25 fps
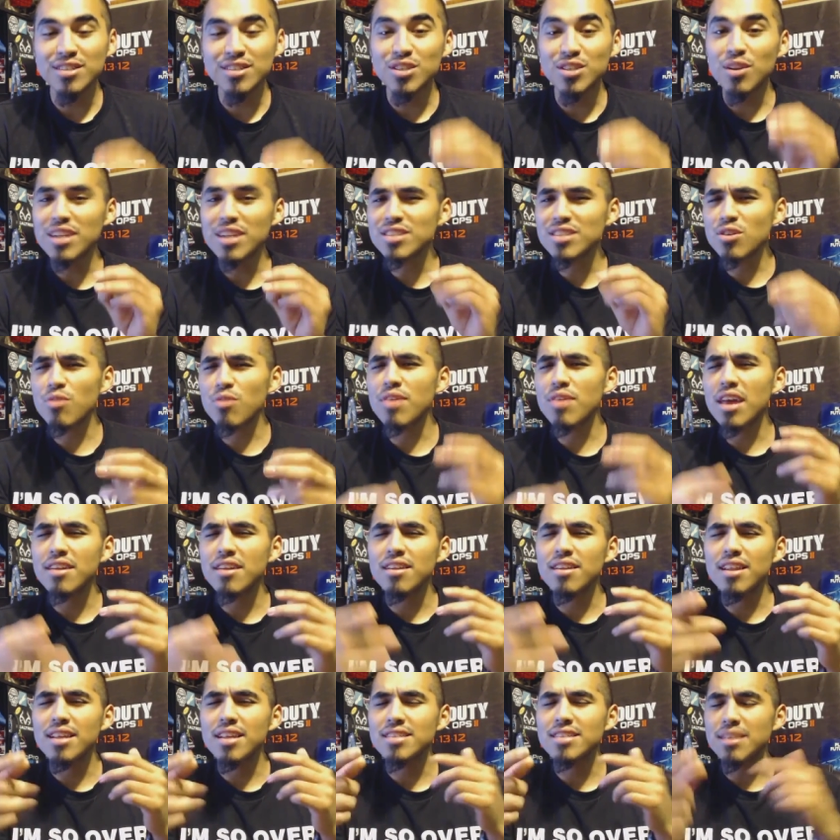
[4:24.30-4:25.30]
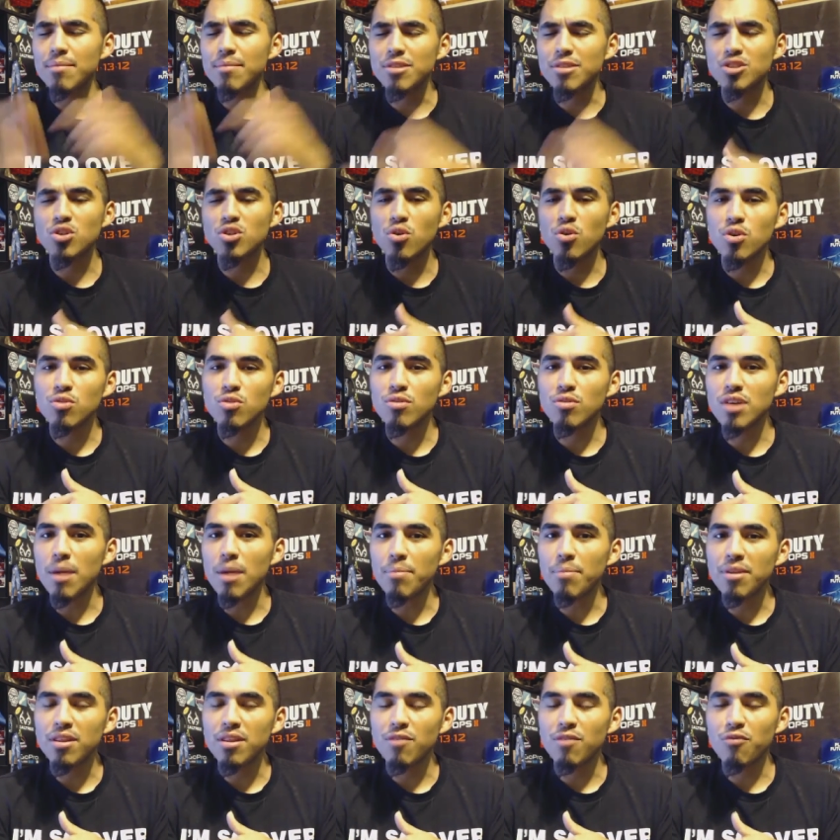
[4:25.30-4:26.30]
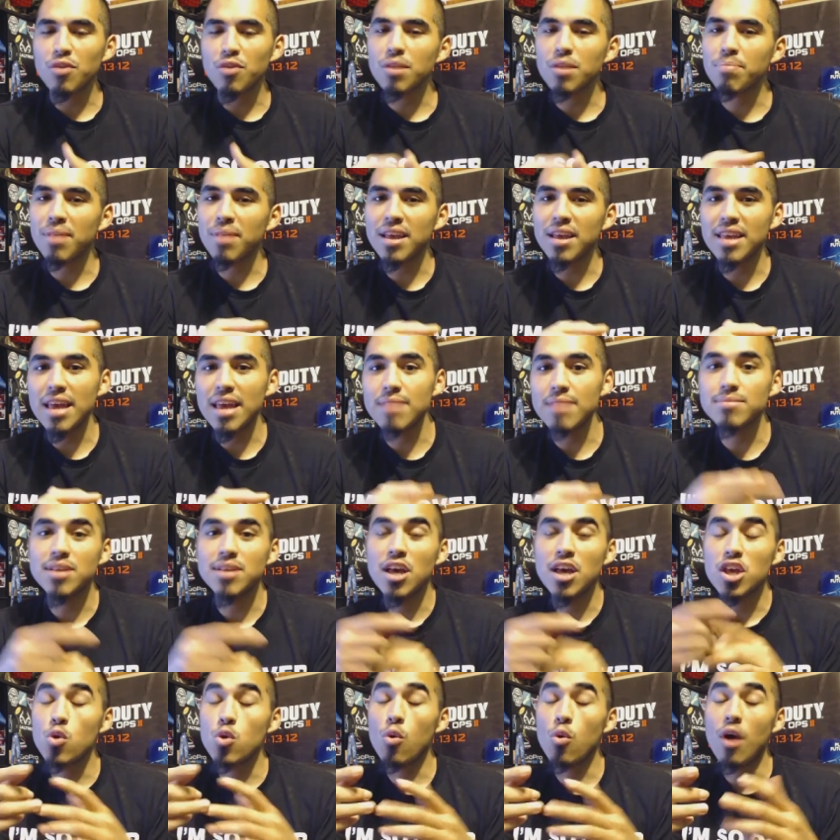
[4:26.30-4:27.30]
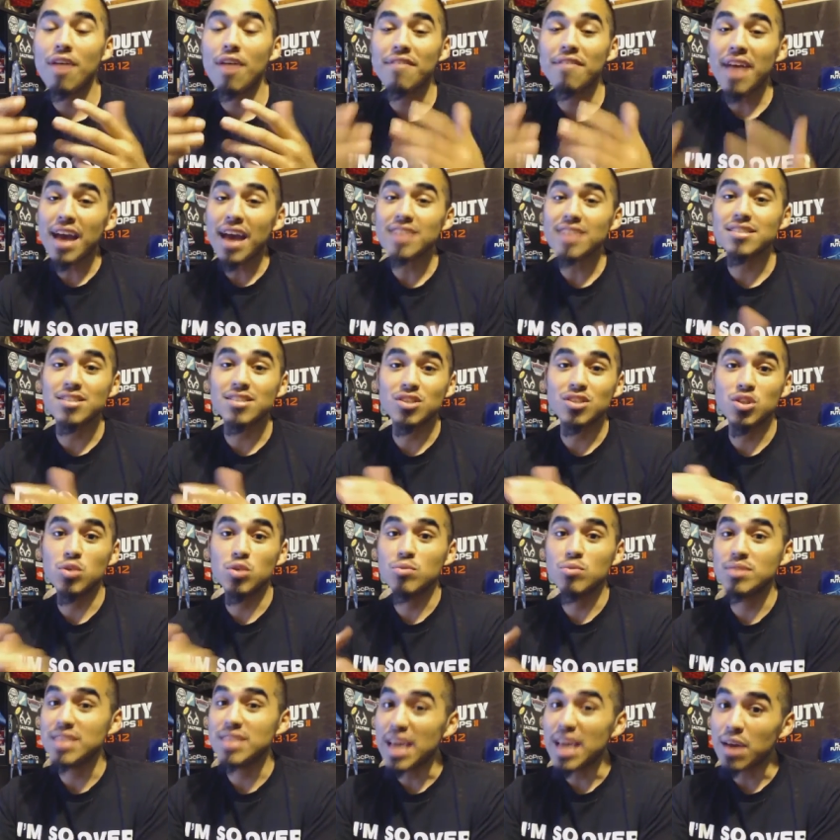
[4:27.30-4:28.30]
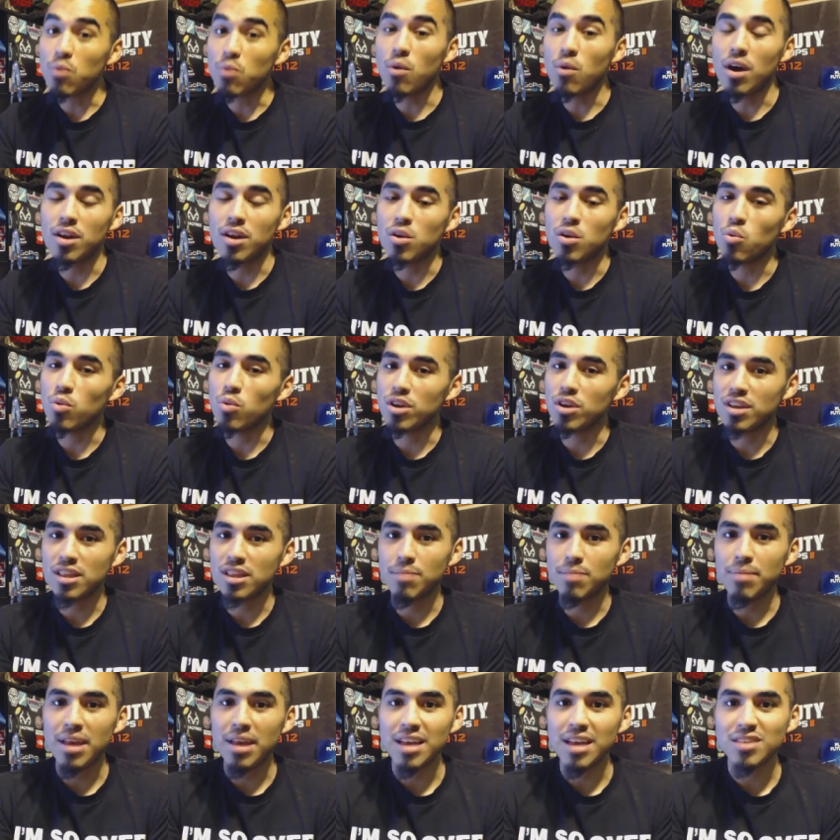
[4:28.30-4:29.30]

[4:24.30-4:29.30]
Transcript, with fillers: So let's go down the list. I'm going to show you a couple of the free-to-play games you will have access to day one when you get the